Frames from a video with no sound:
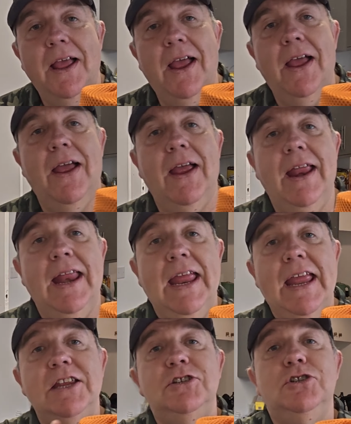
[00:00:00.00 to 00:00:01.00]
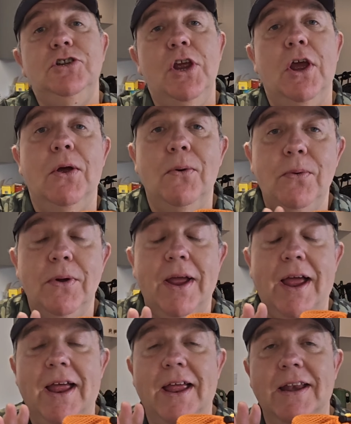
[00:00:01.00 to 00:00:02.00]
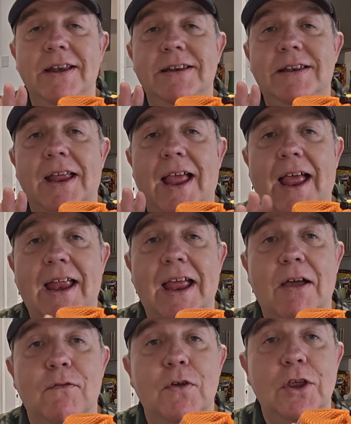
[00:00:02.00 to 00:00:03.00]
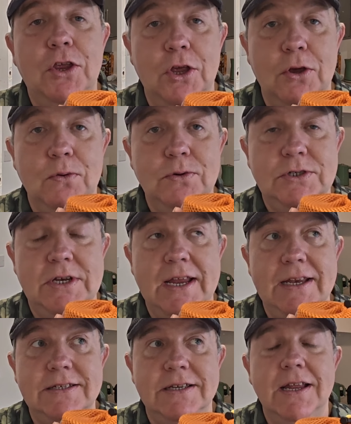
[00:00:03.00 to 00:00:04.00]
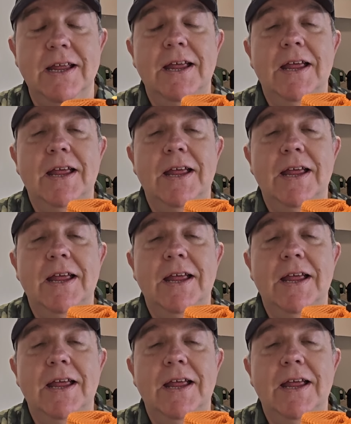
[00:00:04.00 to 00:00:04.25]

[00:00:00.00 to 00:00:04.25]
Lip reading: It is new and I have used it,